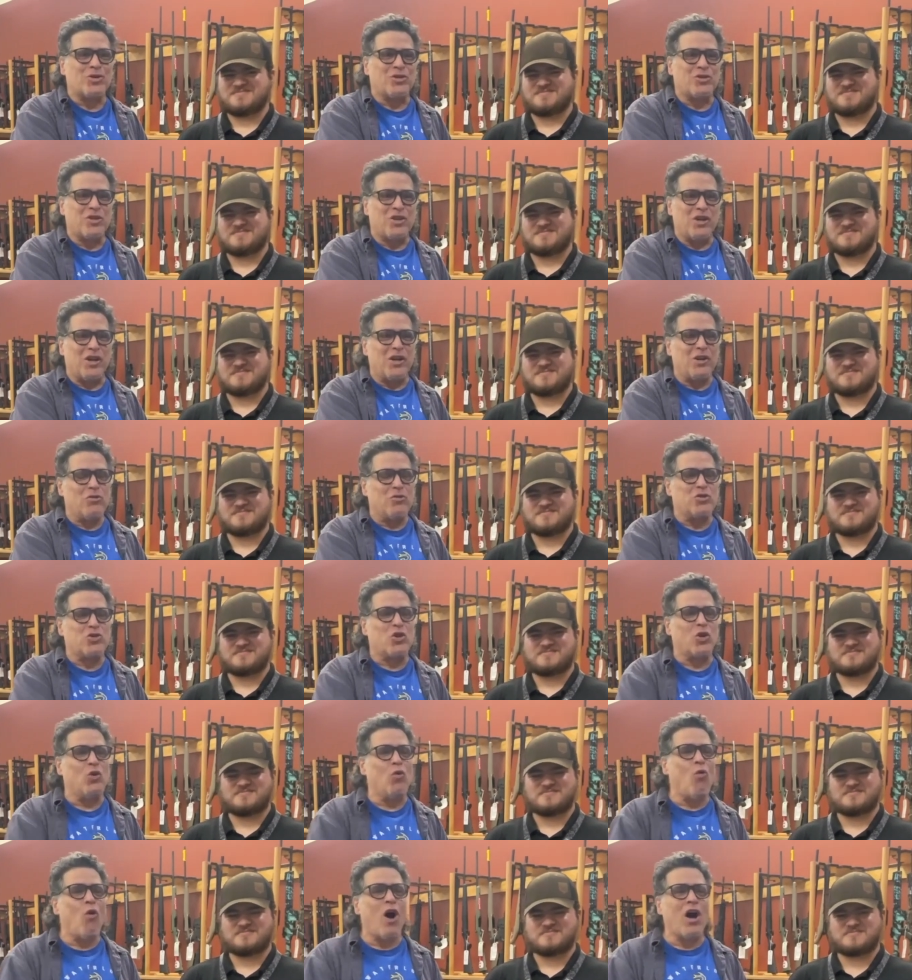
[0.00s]
Speaker 1: today who's
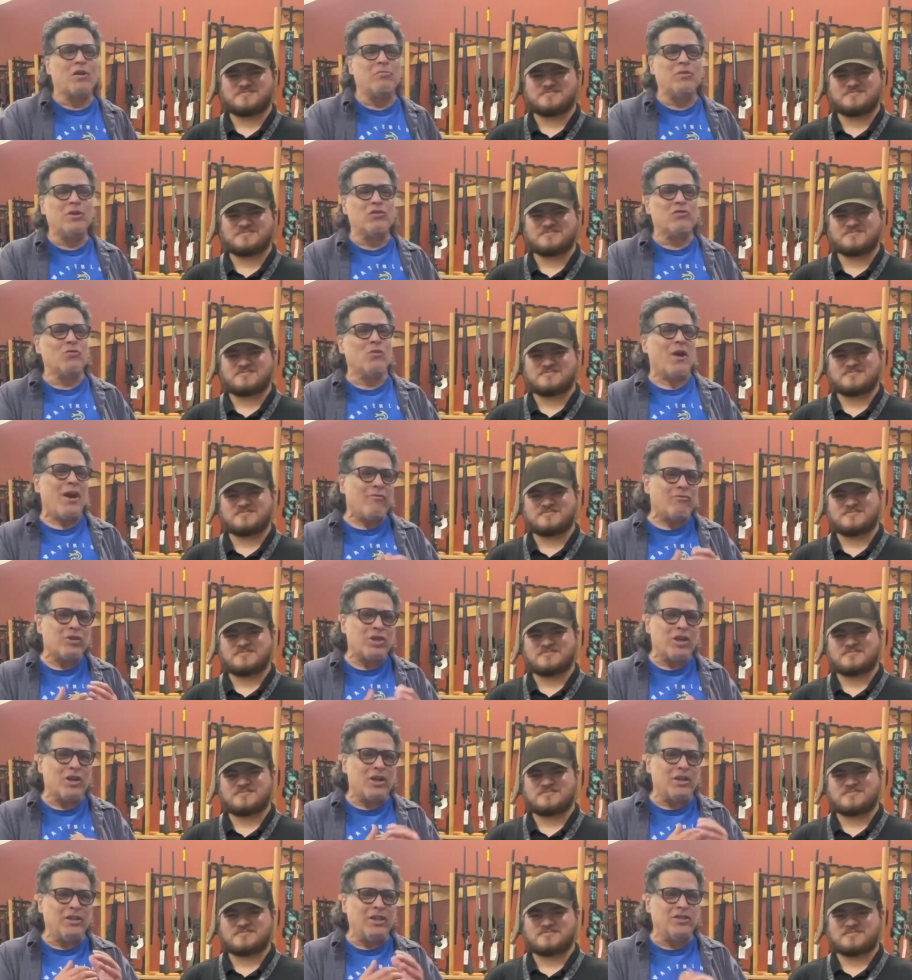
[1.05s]
going to walk me through everything
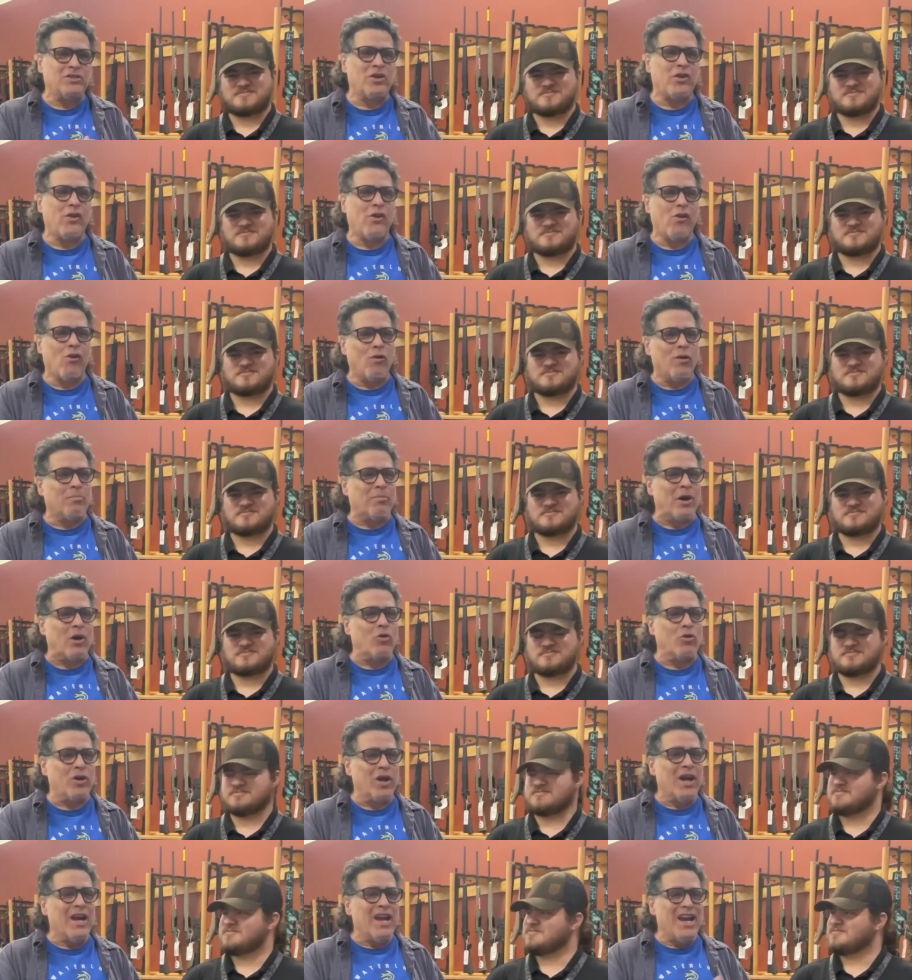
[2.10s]
I need to know about
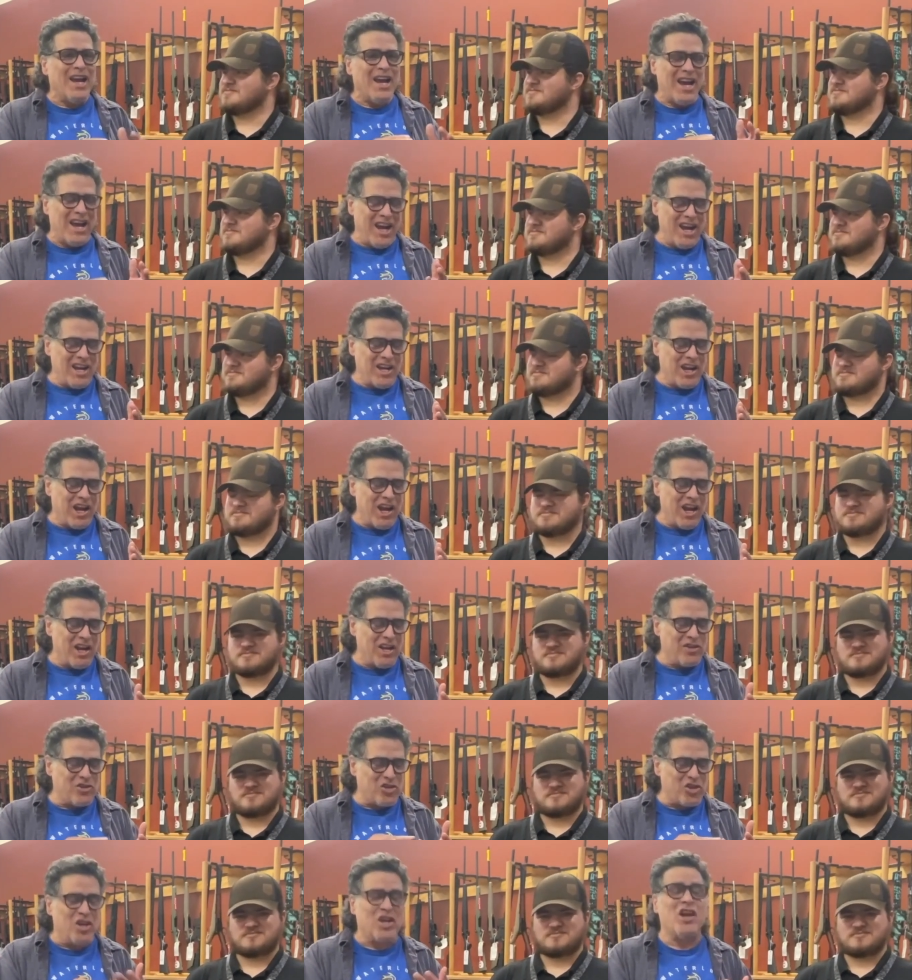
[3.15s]

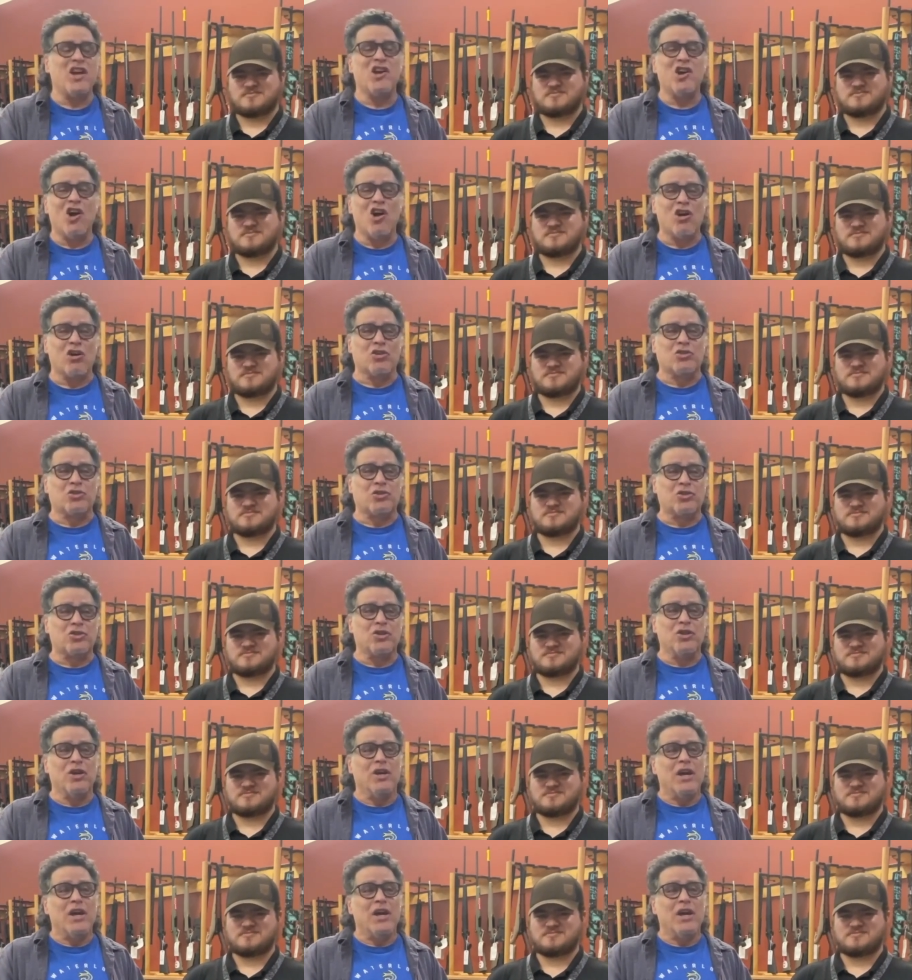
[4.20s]
AKs and ARs.